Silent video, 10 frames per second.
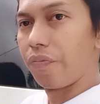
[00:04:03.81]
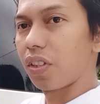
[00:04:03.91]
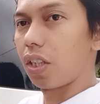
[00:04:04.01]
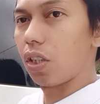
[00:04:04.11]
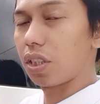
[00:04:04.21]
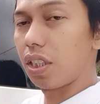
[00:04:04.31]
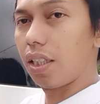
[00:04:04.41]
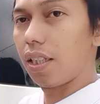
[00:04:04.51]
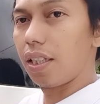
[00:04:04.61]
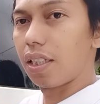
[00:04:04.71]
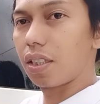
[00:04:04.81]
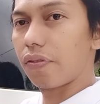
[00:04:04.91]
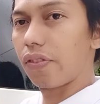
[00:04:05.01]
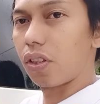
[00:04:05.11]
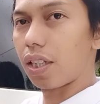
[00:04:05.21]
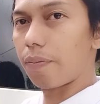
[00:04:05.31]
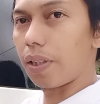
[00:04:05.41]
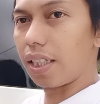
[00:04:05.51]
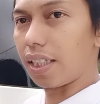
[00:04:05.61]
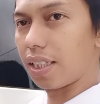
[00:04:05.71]
close this fuel cap
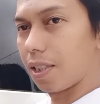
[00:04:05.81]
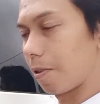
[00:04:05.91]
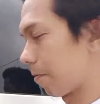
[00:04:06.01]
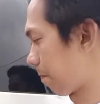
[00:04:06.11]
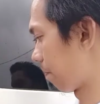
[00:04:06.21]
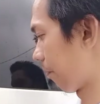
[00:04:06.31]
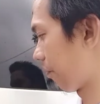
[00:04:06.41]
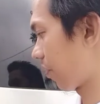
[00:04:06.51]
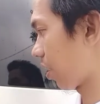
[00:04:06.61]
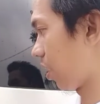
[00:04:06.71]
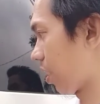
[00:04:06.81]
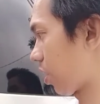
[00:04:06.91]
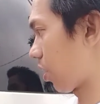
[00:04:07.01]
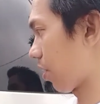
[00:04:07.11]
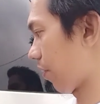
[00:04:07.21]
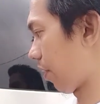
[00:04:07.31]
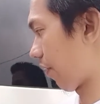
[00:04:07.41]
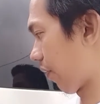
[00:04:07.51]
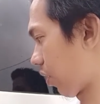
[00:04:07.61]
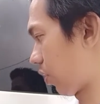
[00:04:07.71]
like this, just
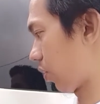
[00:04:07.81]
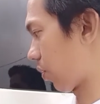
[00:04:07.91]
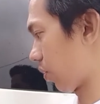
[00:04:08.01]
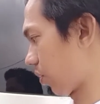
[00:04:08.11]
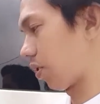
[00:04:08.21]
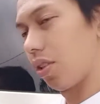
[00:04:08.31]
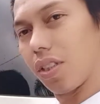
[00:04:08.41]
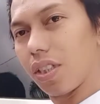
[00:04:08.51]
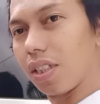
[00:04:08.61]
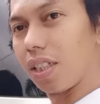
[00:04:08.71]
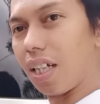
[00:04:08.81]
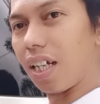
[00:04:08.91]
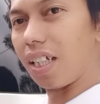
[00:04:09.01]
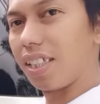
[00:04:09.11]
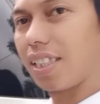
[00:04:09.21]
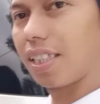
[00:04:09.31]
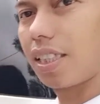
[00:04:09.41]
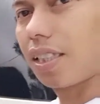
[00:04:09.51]
for you. This is